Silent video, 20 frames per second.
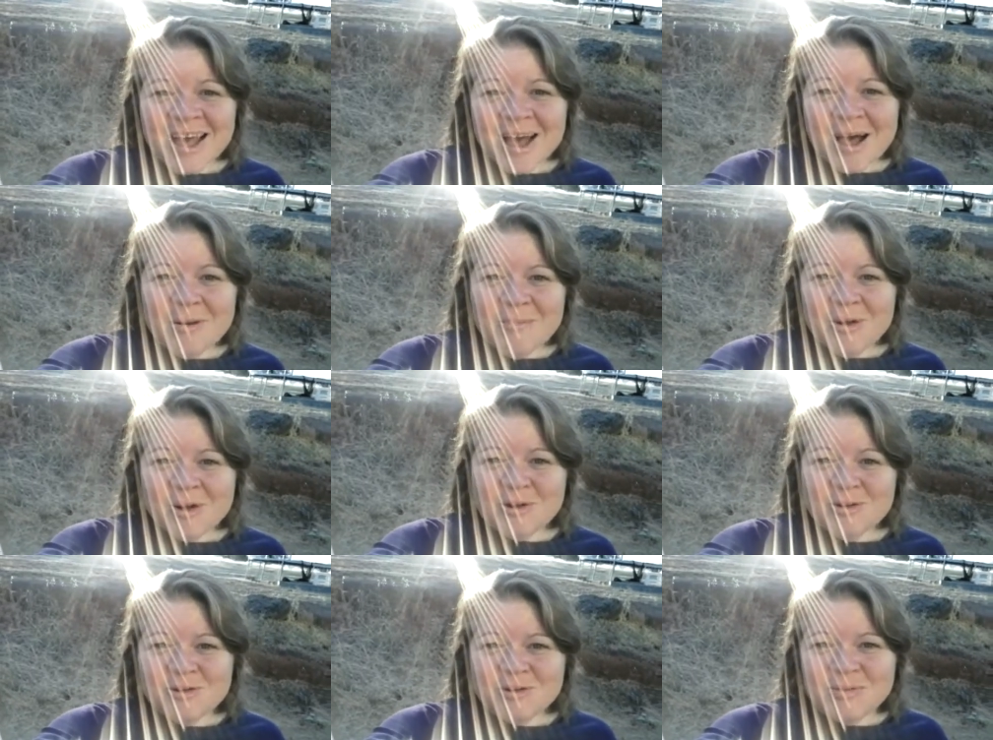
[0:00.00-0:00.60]
I'm
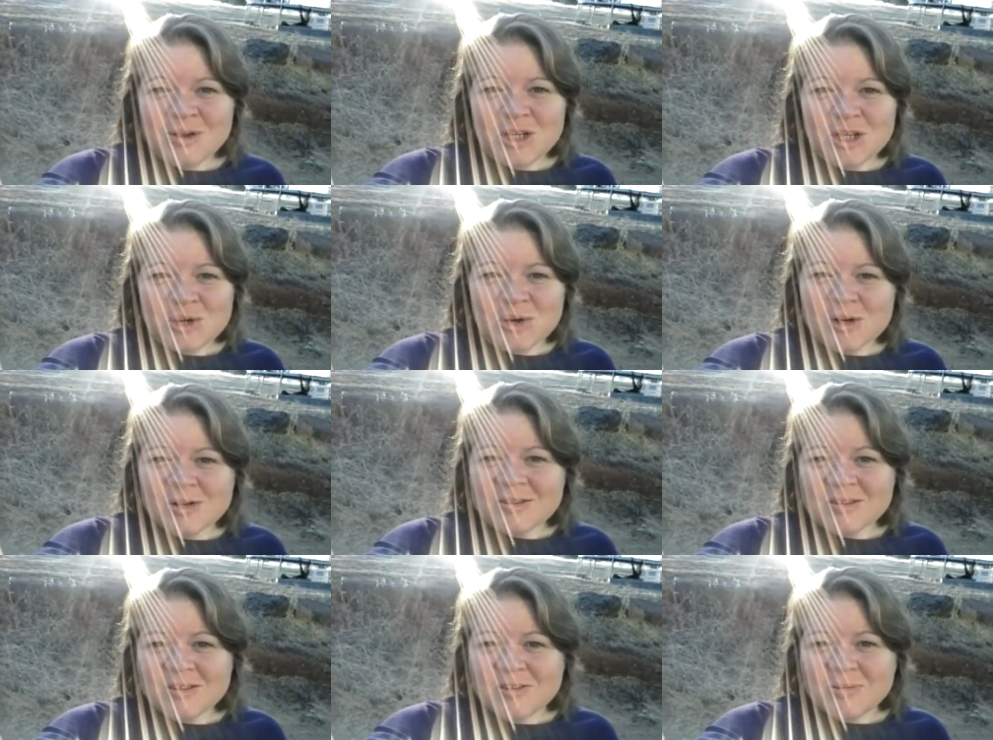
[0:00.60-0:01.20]
going to go do my
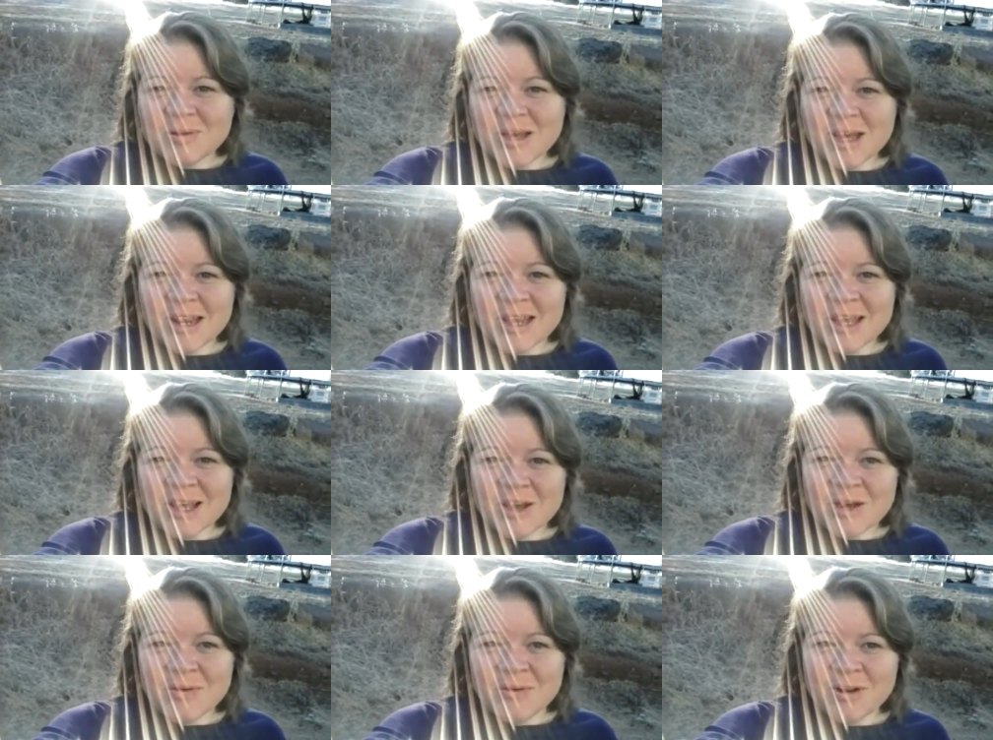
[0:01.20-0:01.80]
chores because we got to
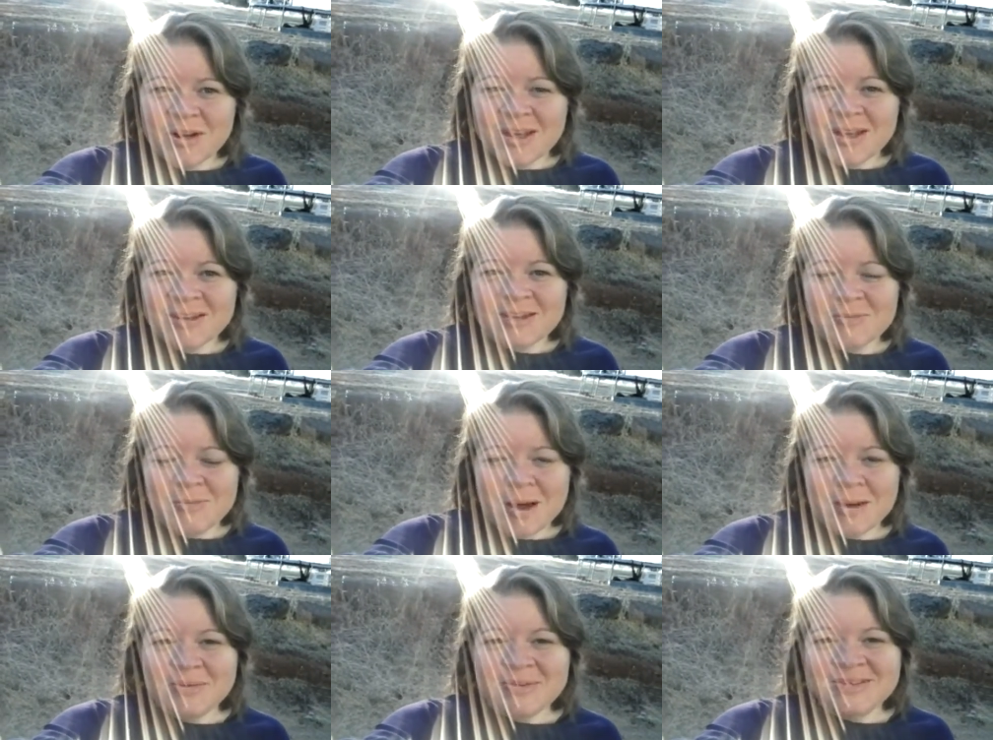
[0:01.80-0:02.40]
get going to get to
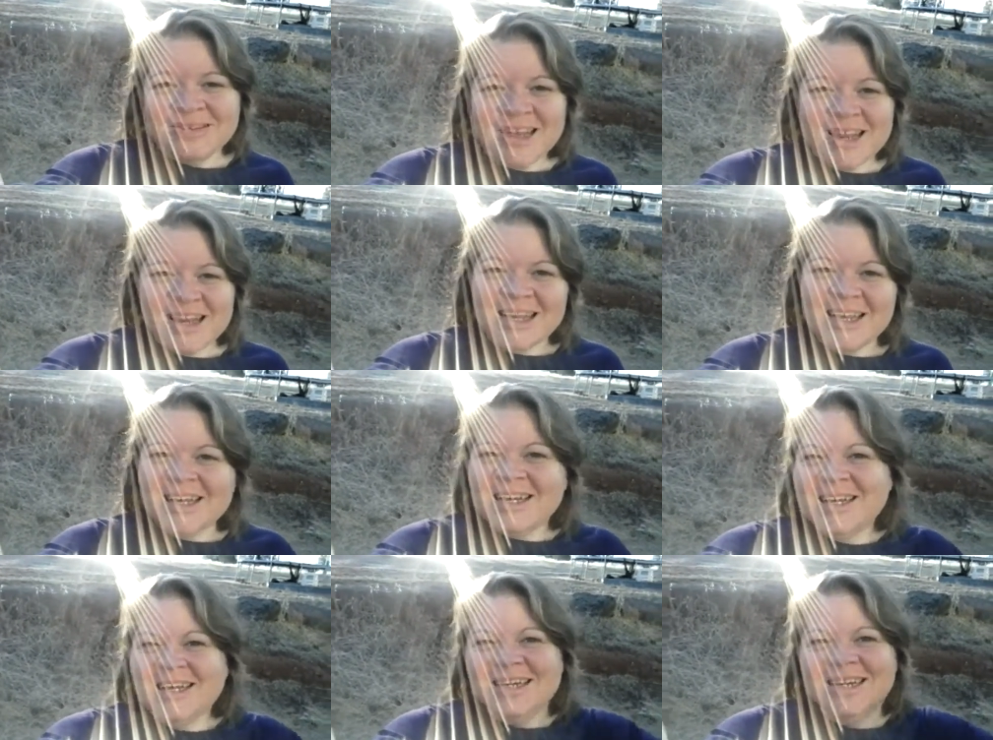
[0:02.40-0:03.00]
Bible study.
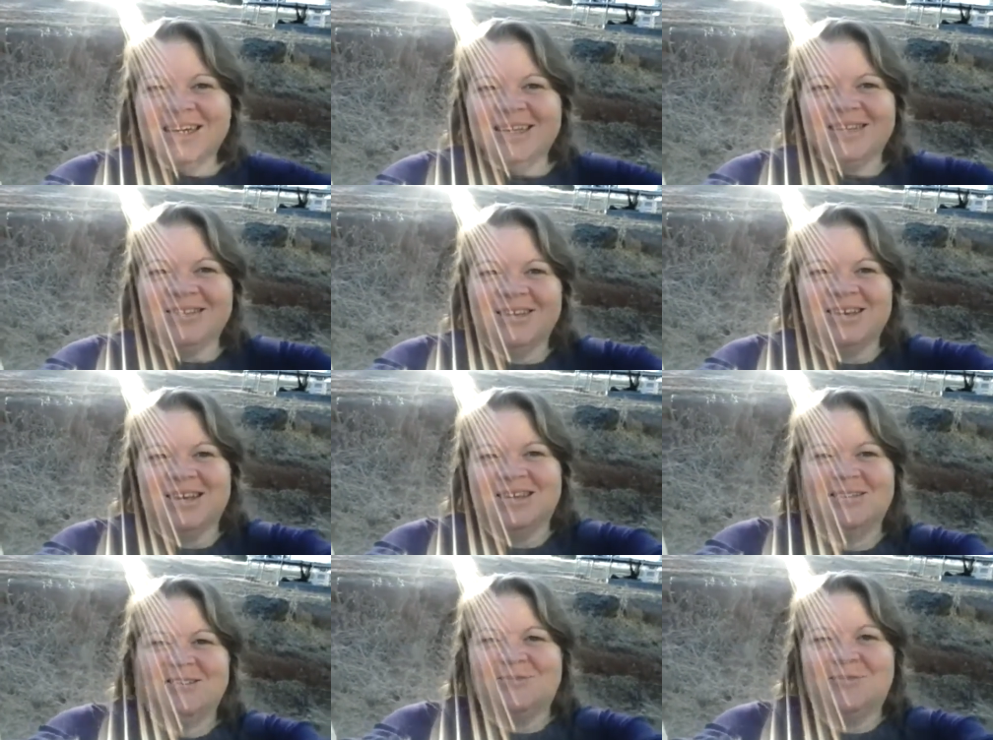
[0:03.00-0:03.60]
See
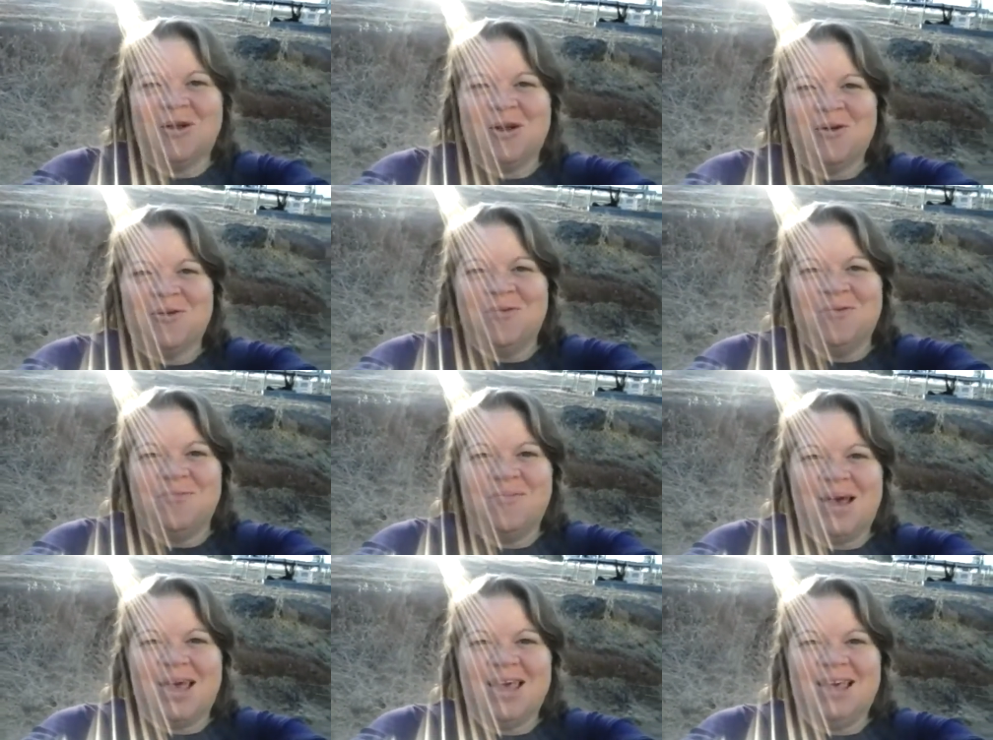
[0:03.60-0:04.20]
you guys tomorrow.
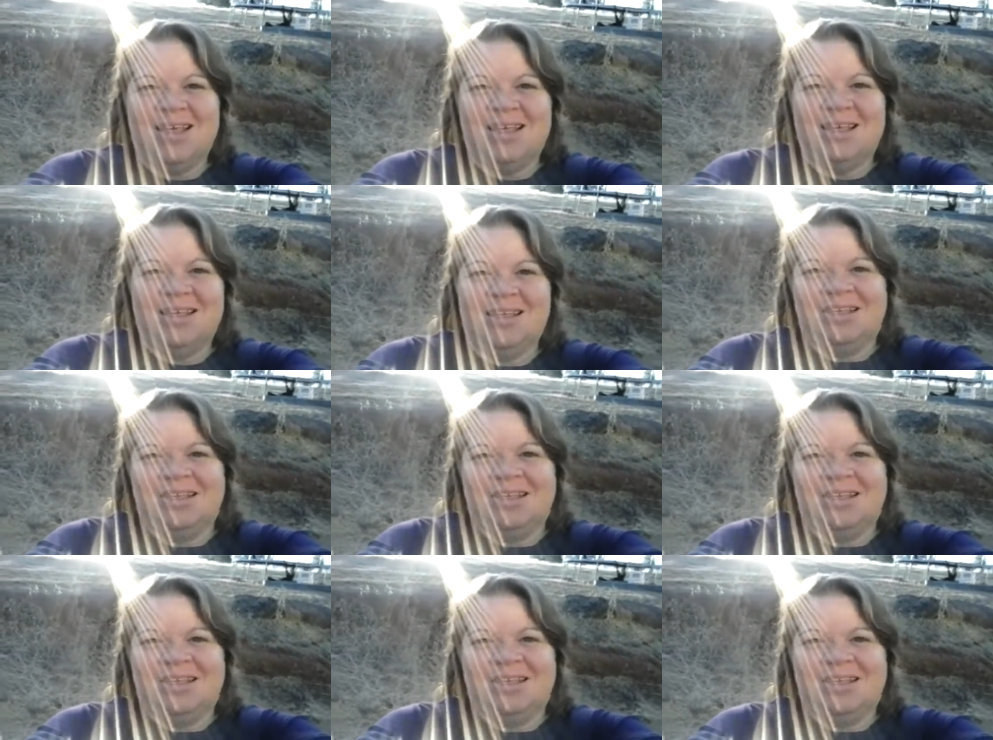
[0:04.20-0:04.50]
Bye.